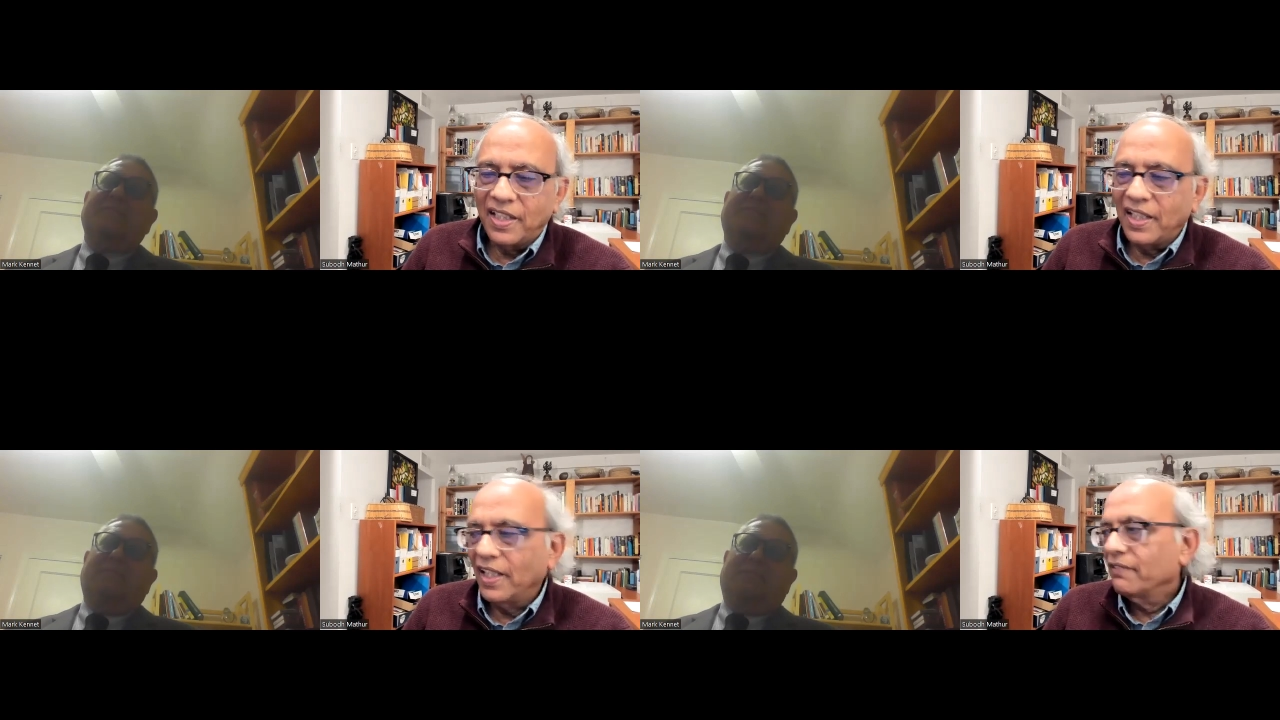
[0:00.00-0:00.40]

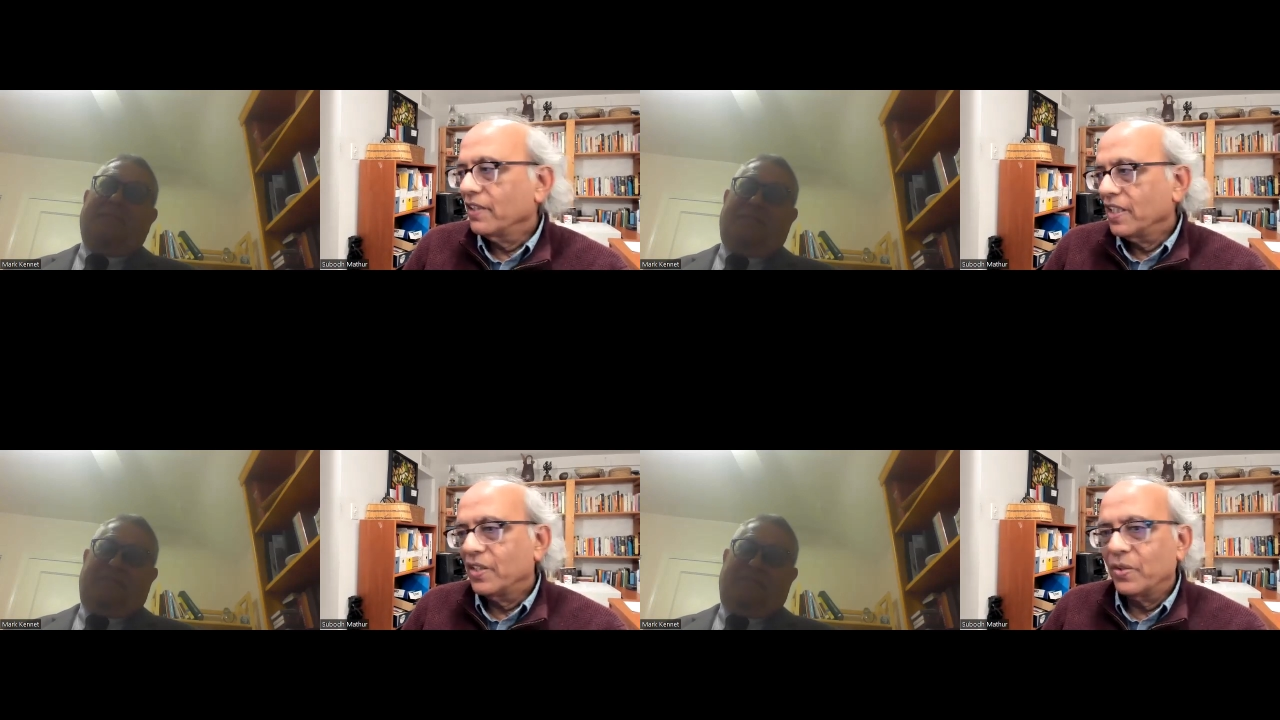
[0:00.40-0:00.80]
and
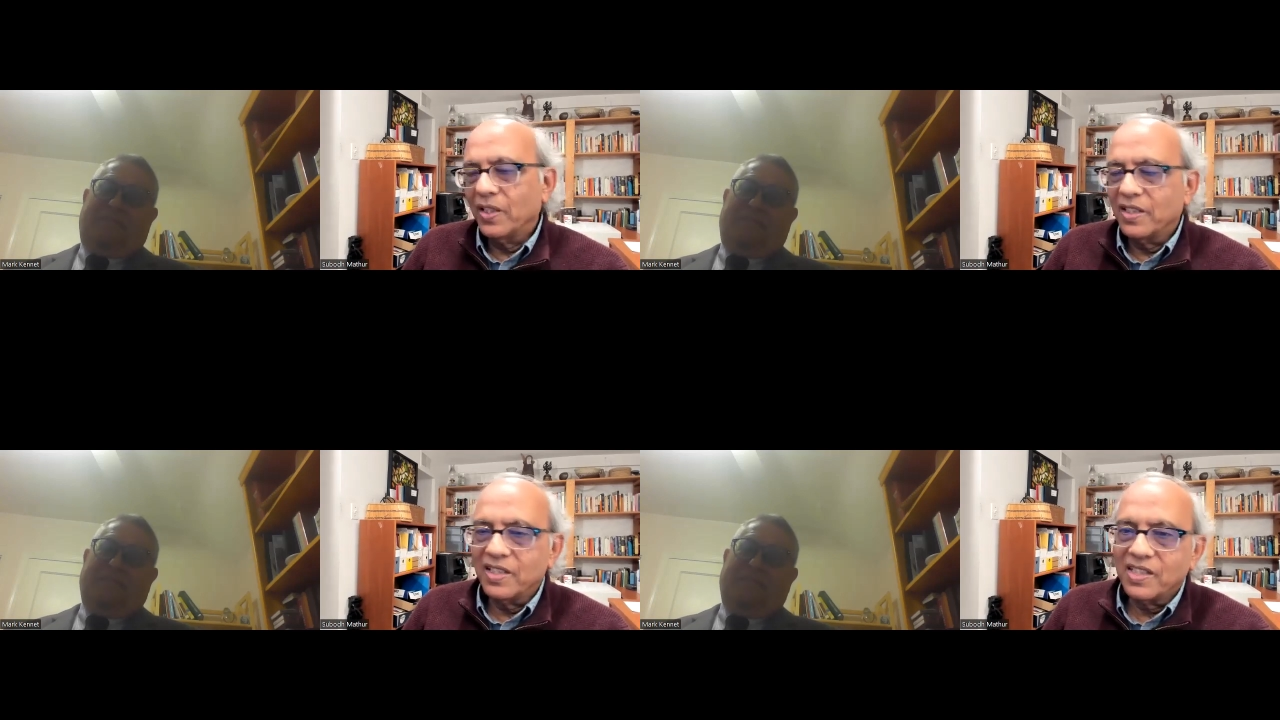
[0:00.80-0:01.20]
we need to
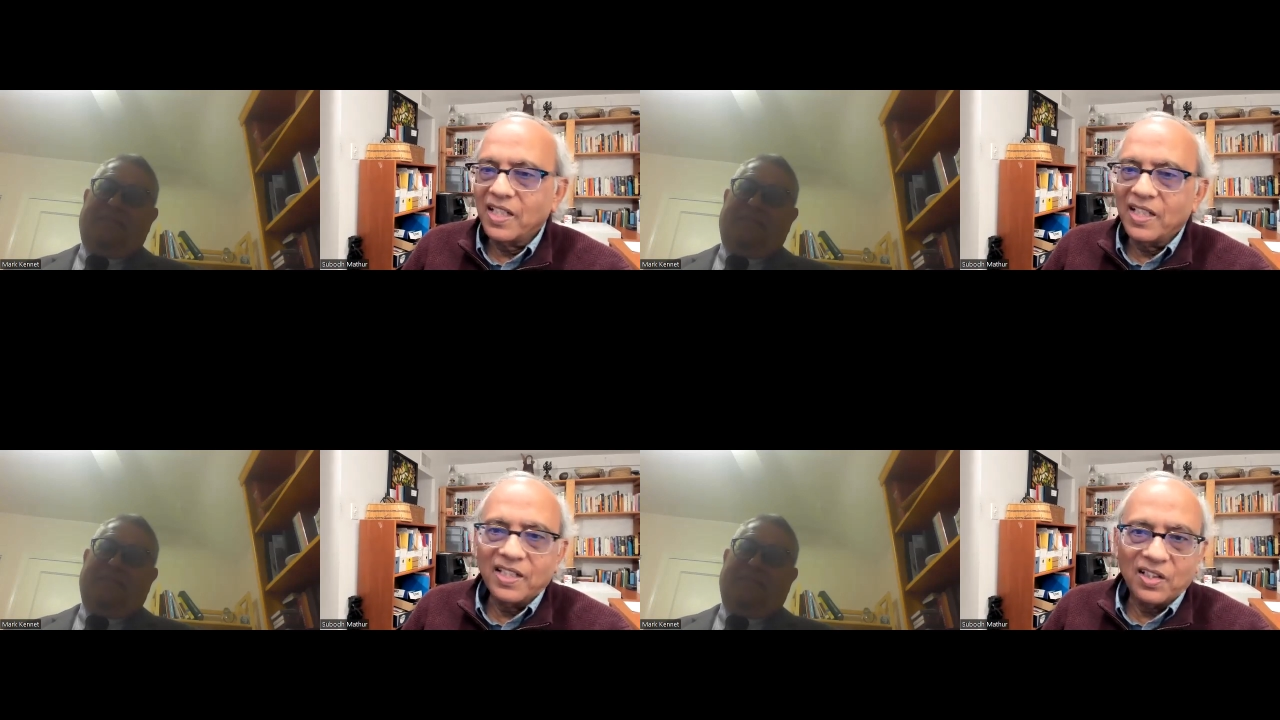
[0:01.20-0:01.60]

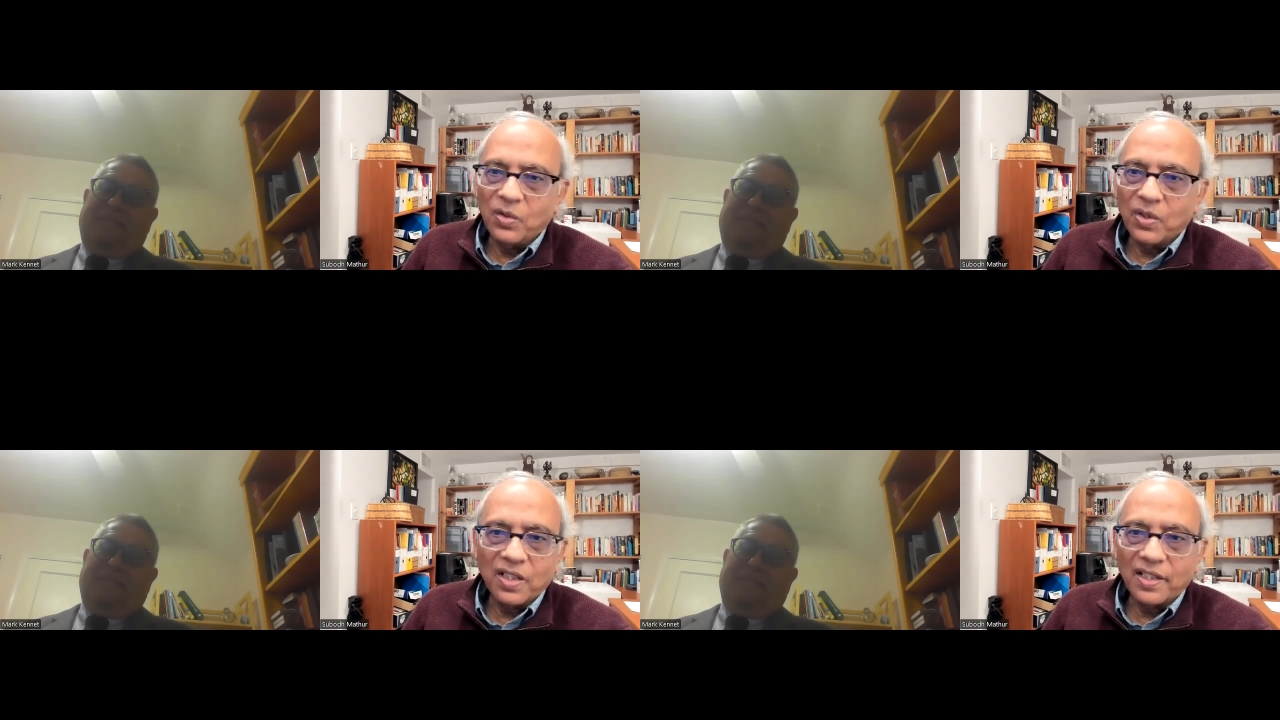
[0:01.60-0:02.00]
understand the
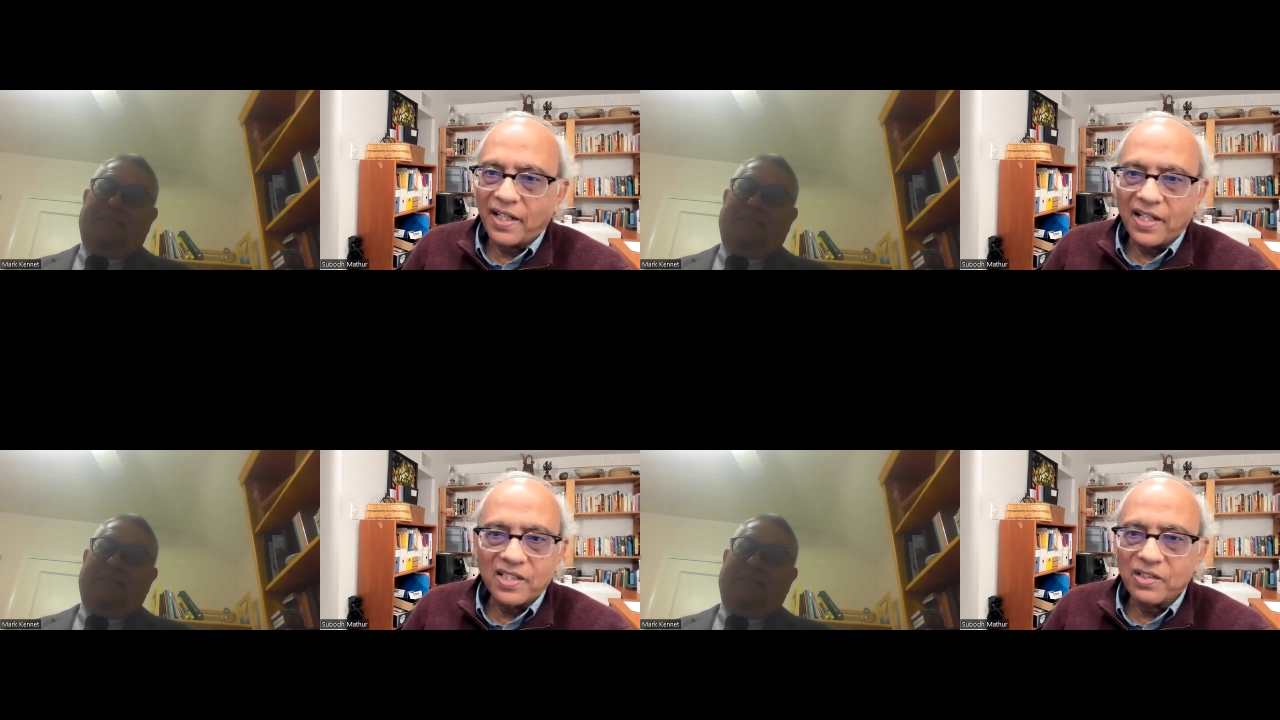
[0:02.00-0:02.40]
local
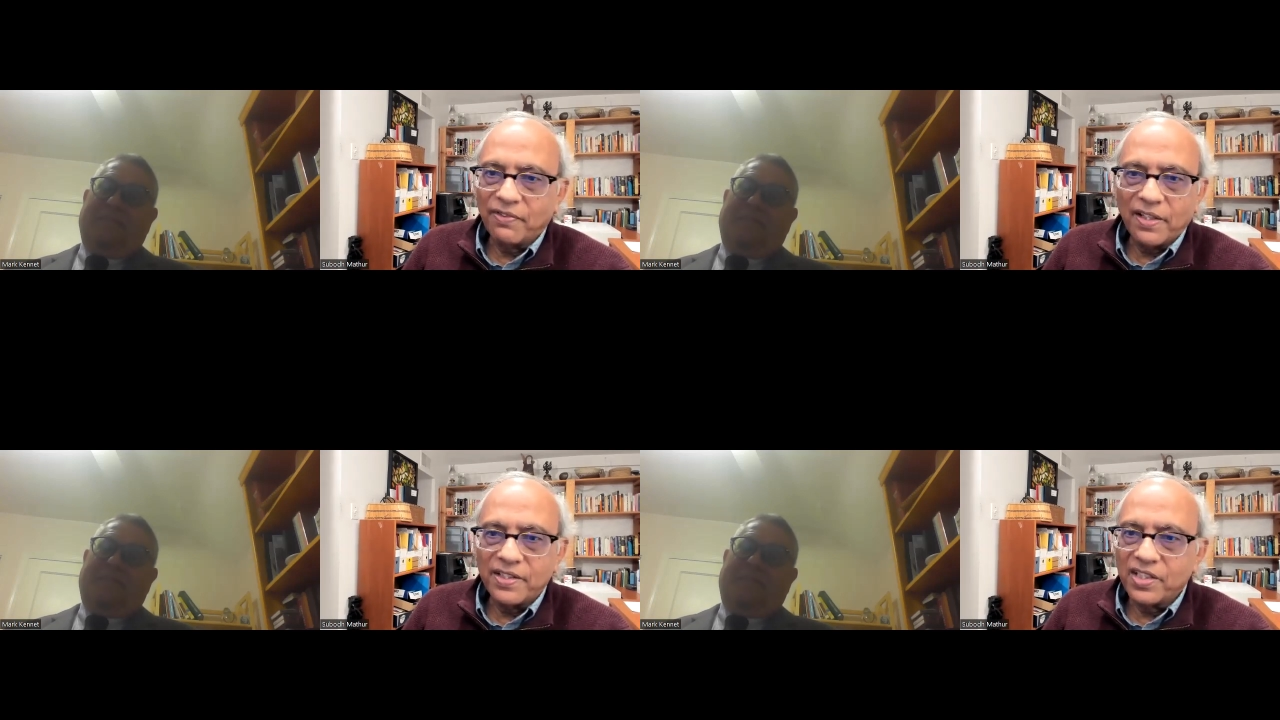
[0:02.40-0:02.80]
case of
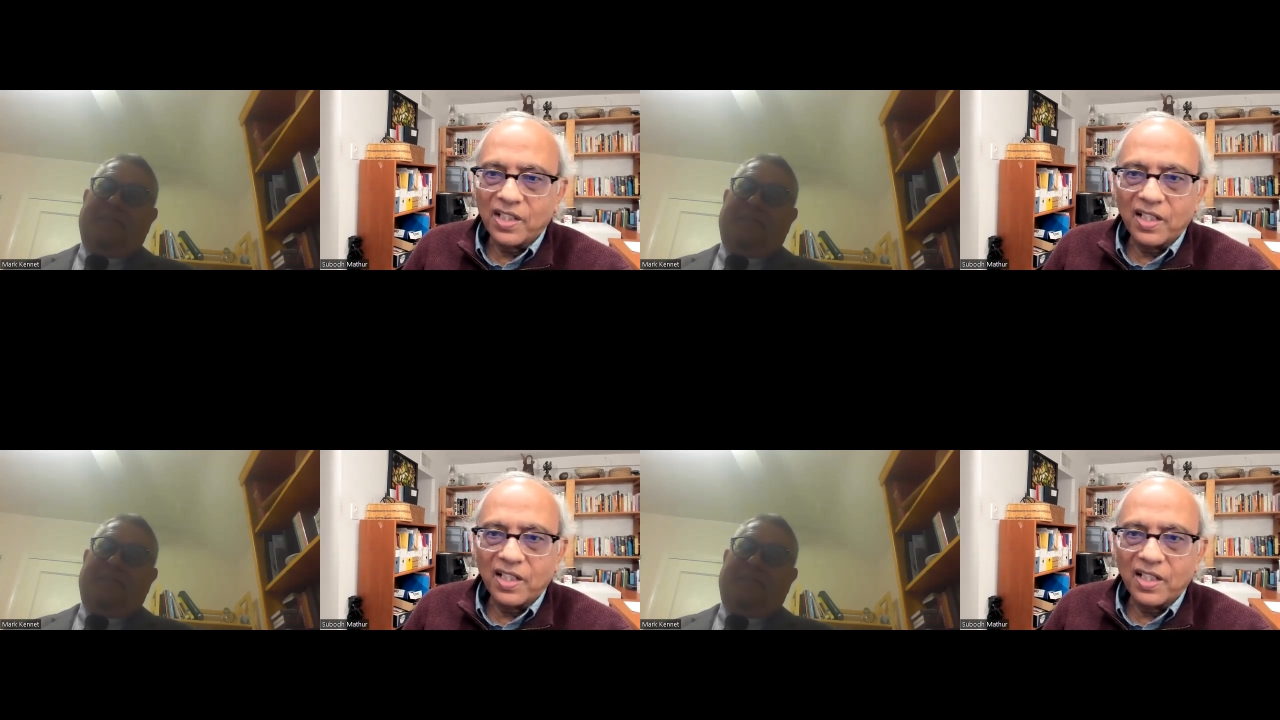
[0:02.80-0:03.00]
each